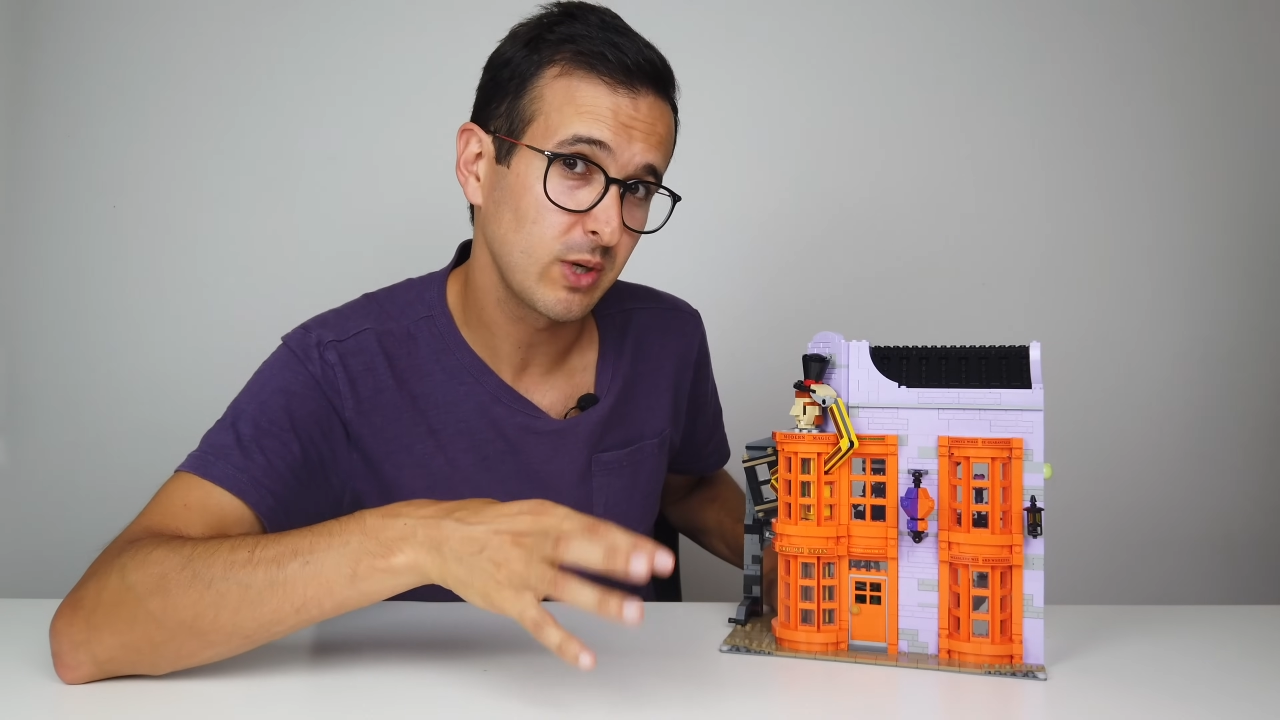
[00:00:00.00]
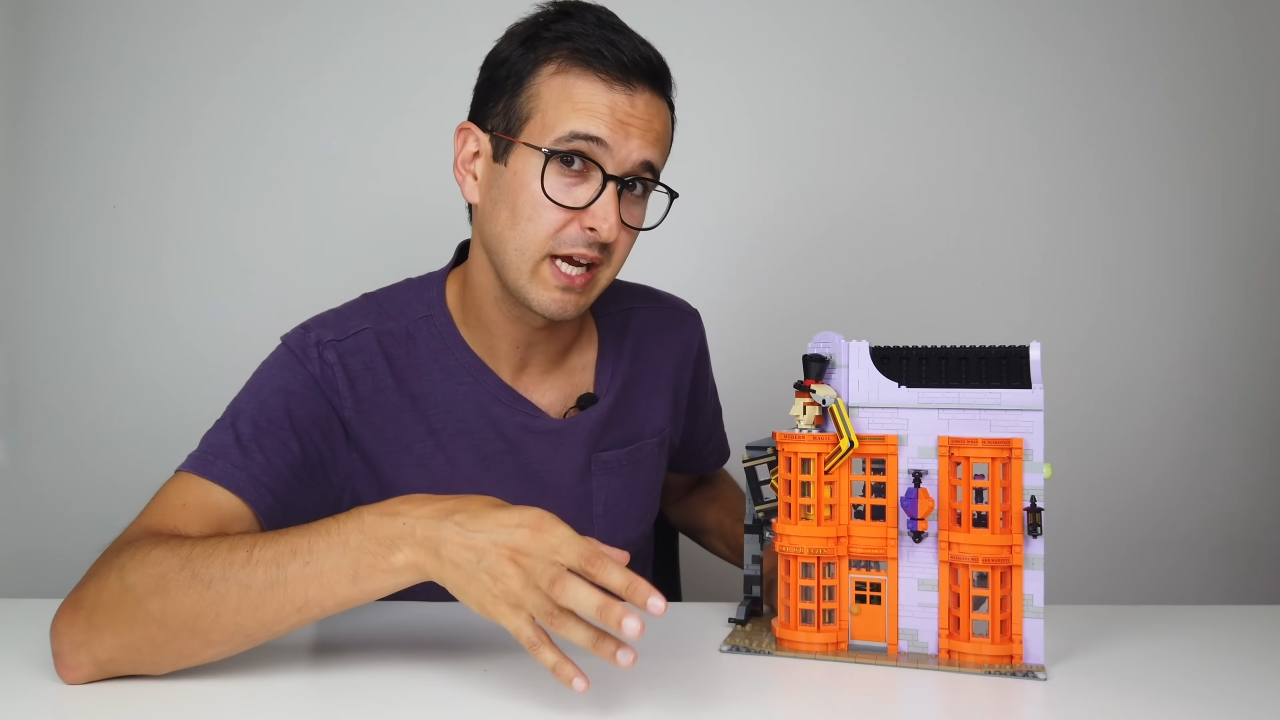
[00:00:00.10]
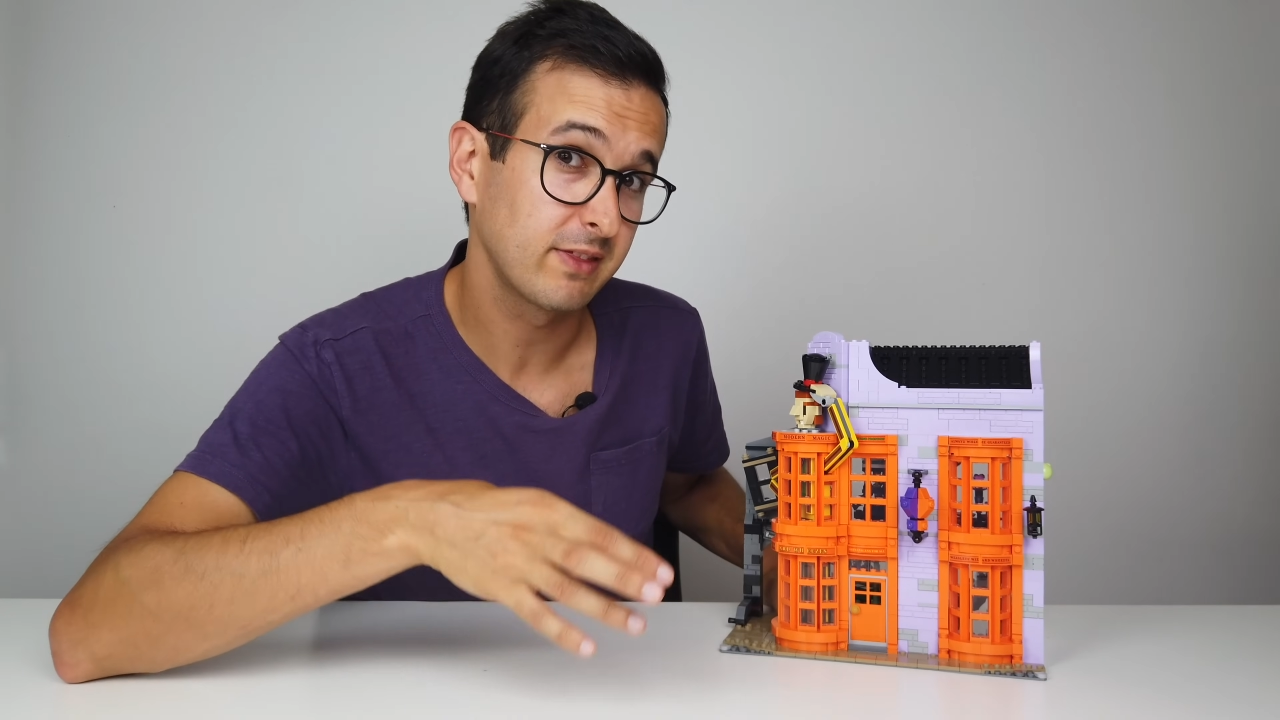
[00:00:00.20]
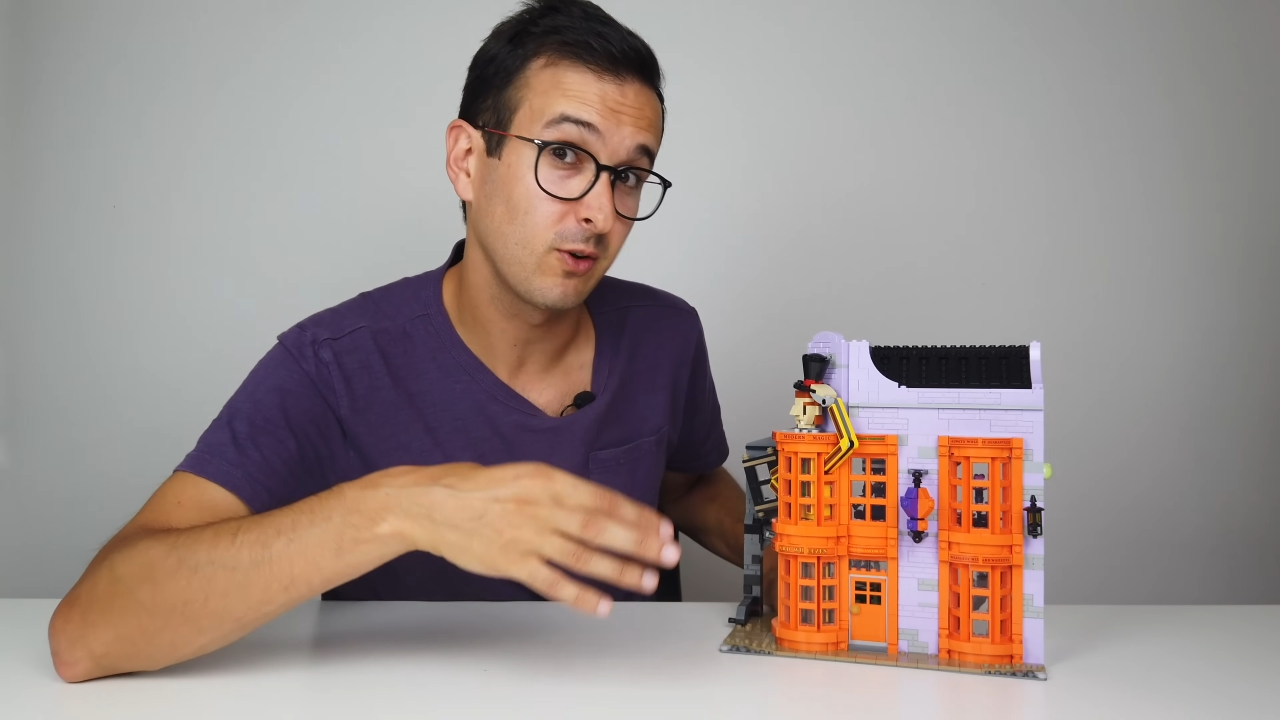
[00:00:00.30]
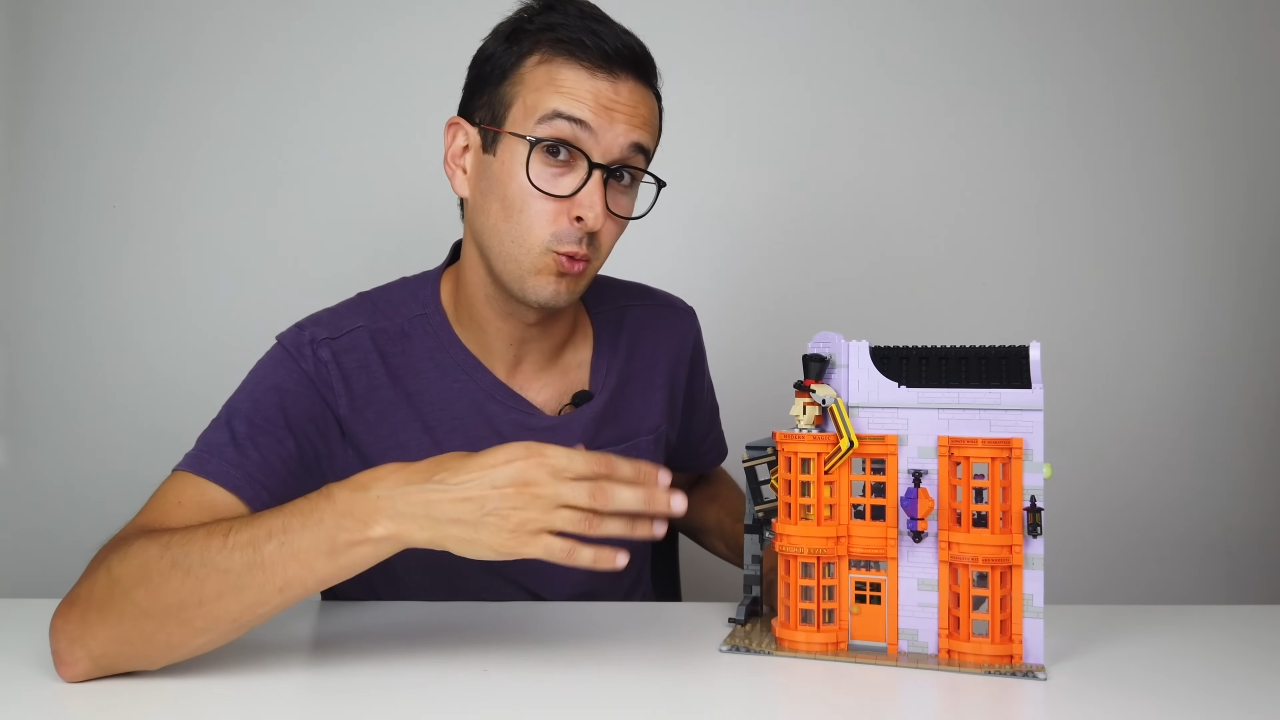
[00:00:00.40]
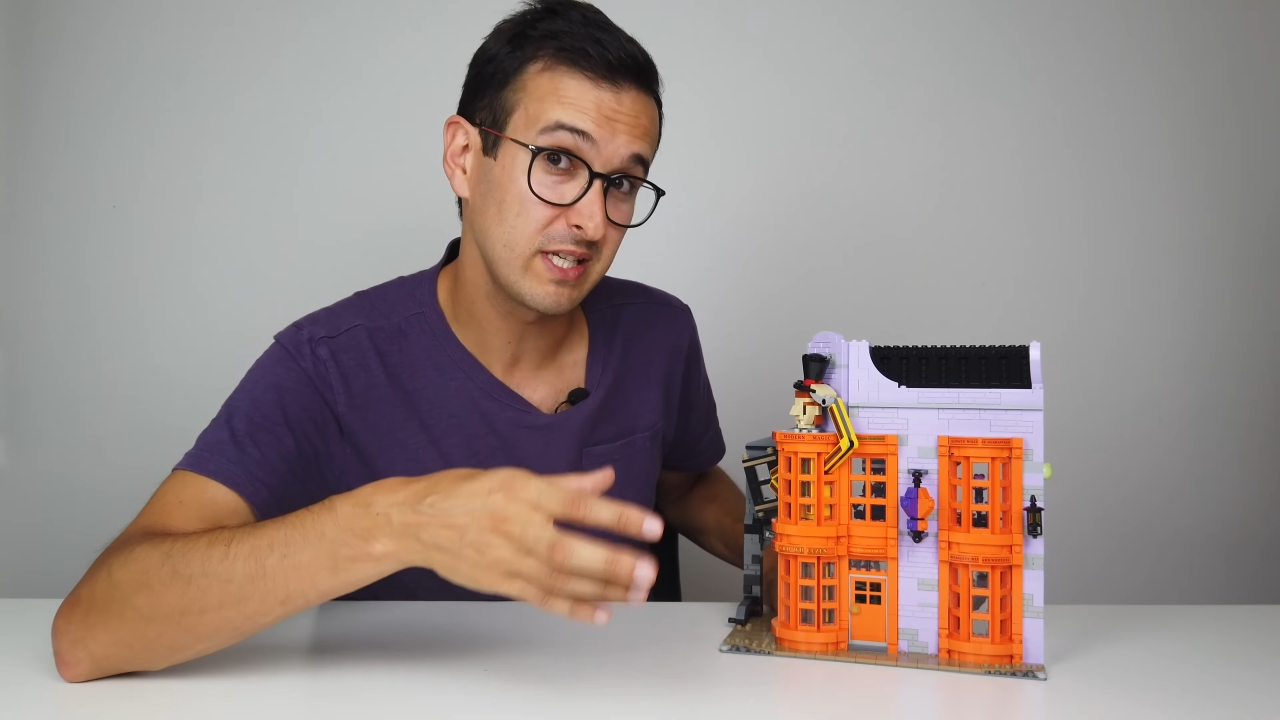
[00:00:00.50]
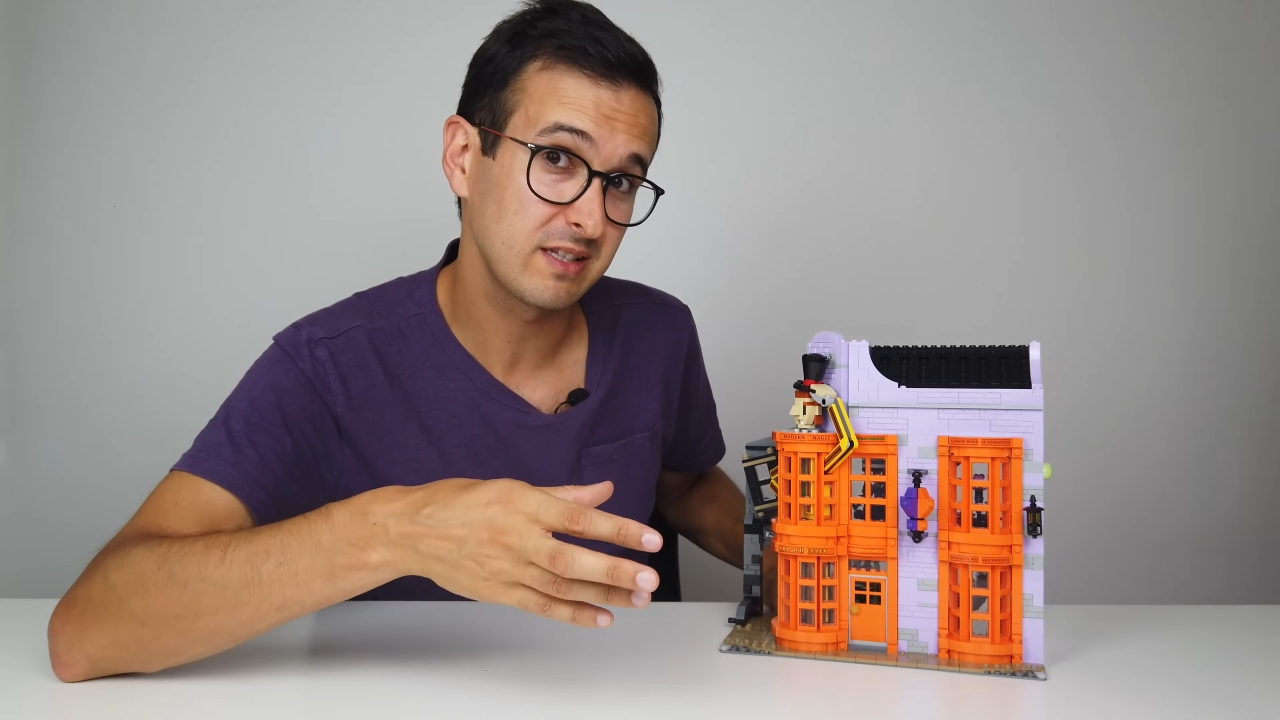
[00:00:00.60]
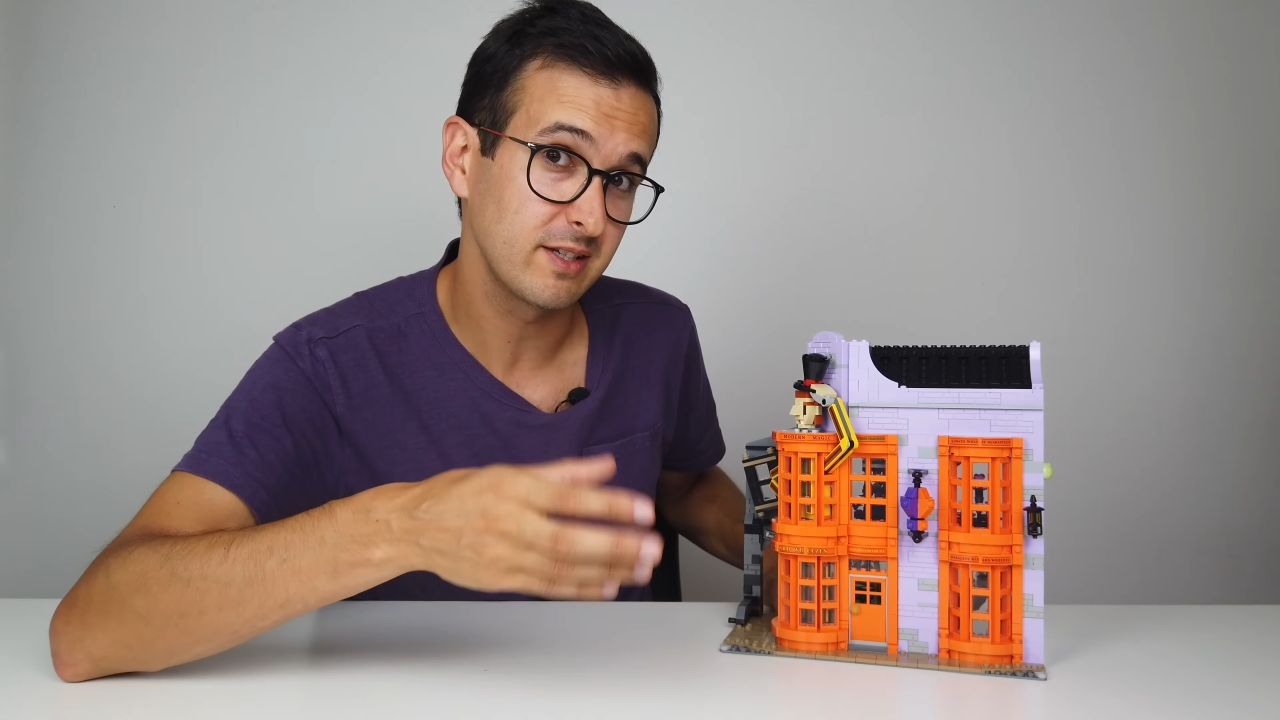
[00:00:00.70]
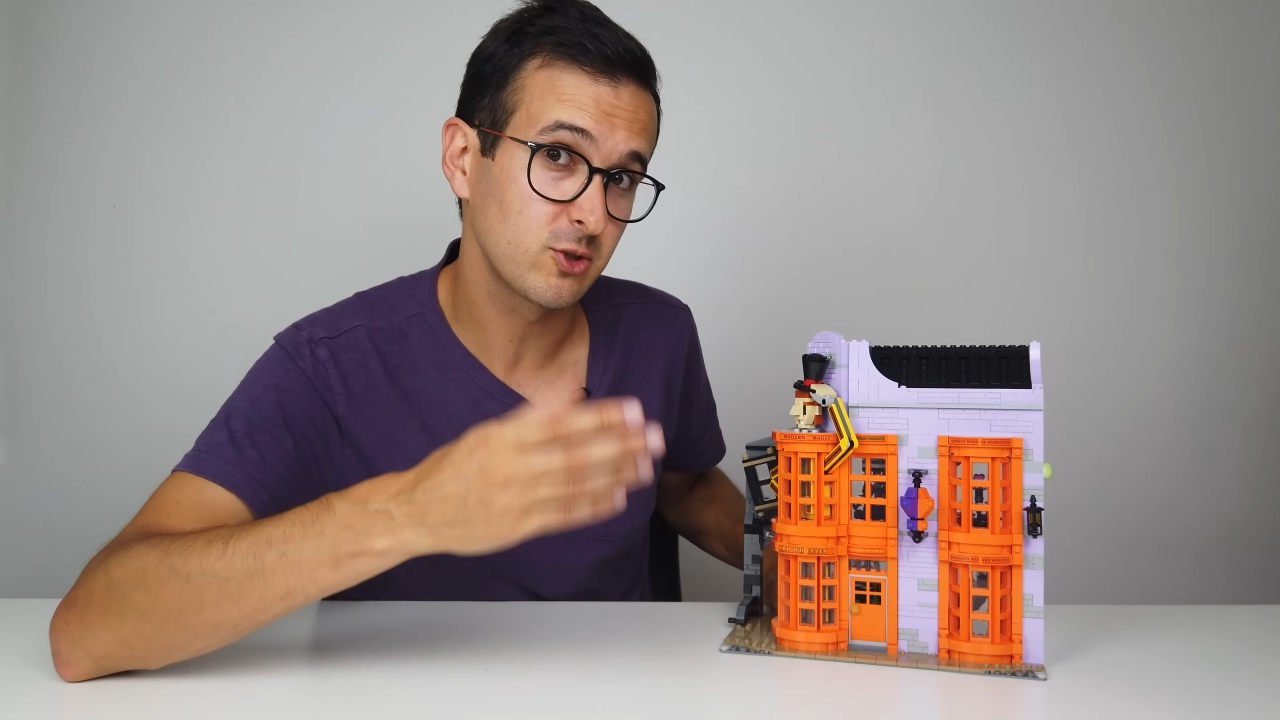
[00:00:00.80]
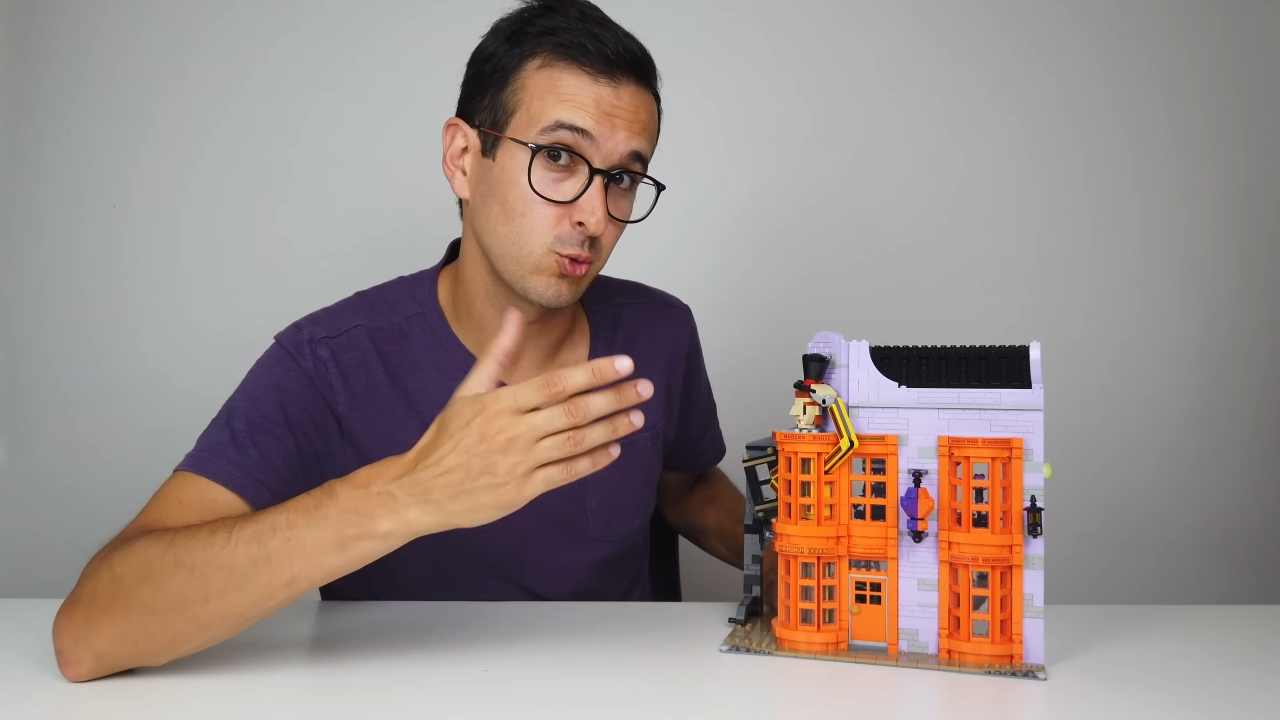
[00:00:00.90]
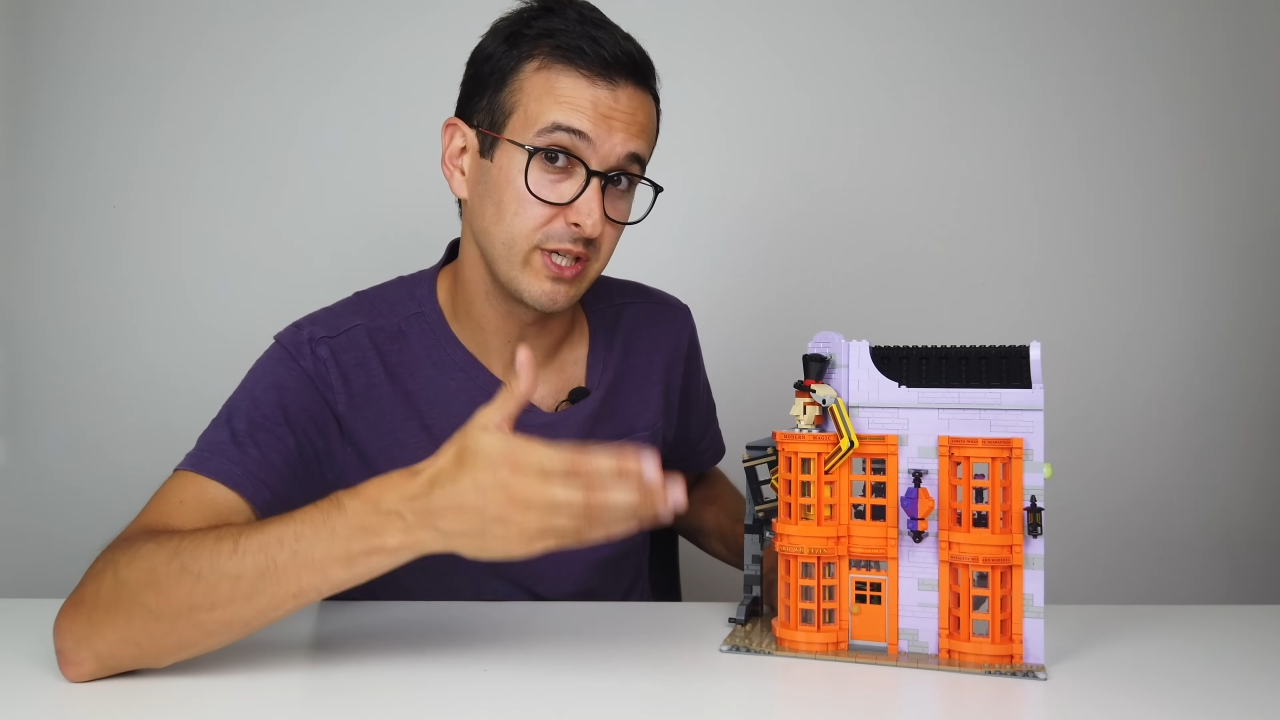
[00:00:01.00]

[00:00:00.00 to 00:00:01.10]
we get the Weasley's